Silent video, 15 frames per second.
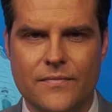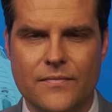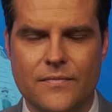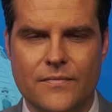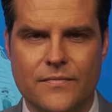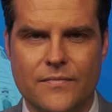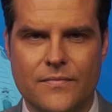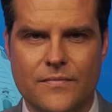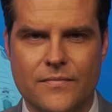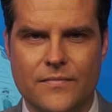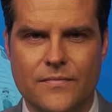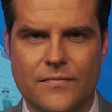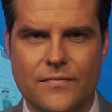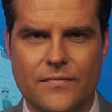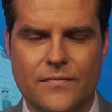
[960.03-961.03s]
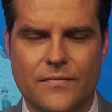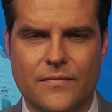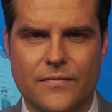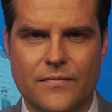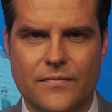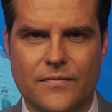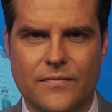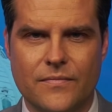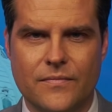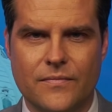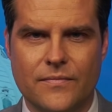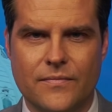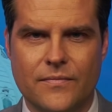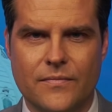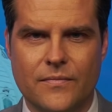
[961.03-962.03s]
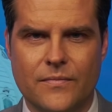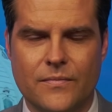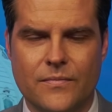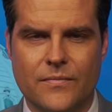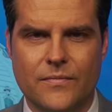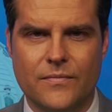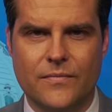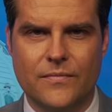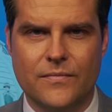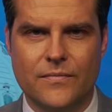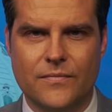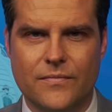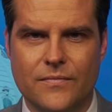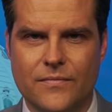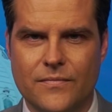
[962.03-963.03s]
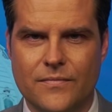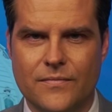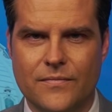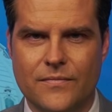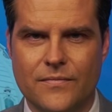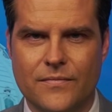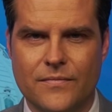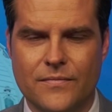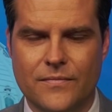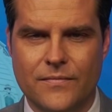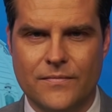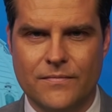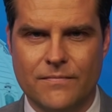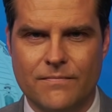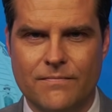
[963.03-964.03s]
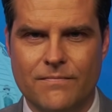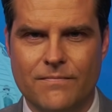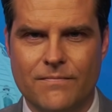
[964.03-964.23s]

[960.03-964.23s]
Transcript: No words are spoken by the person on screen.